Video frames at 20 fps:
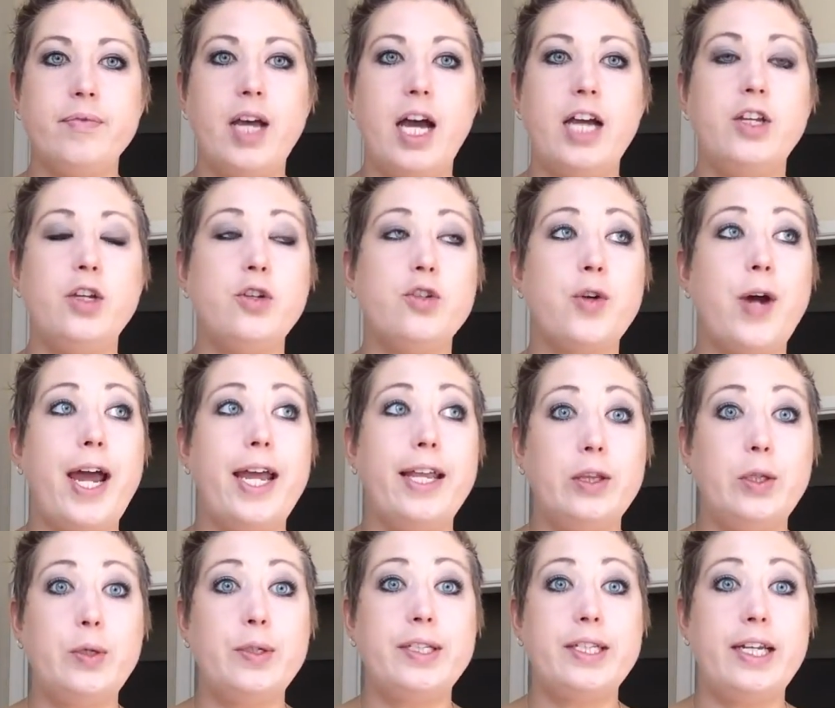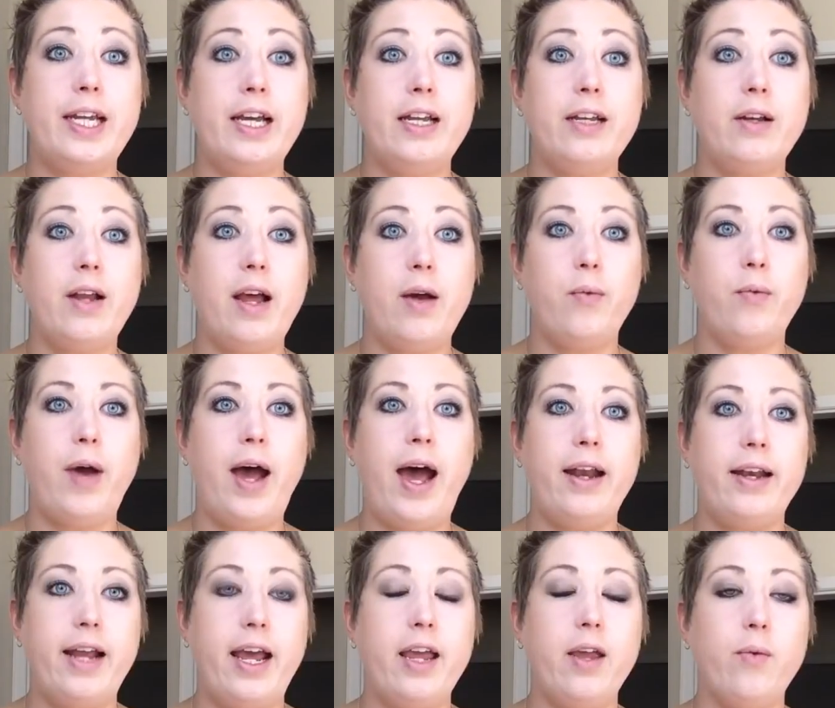I do try and loosen it
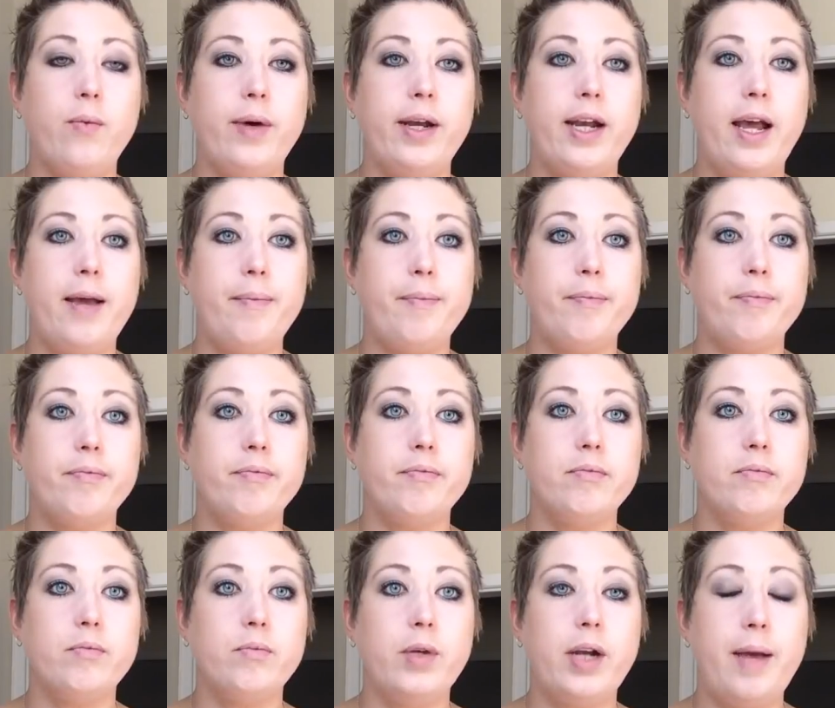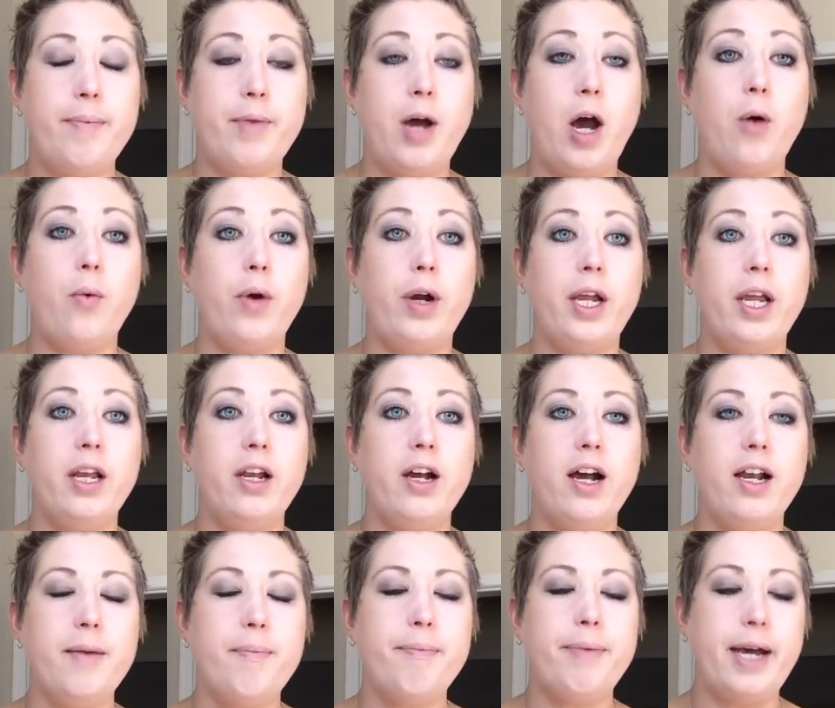at night when I'm not working
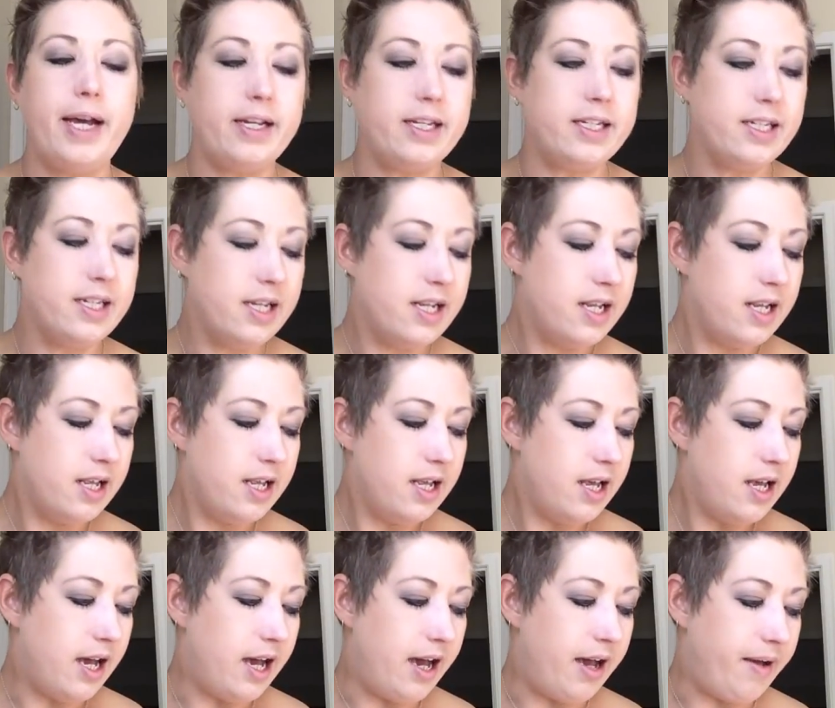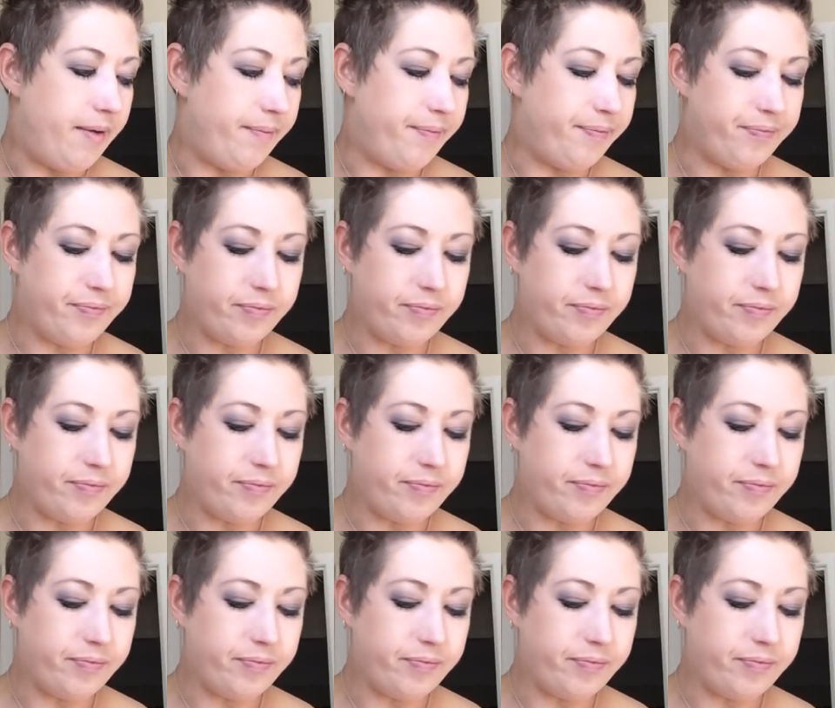on it, but I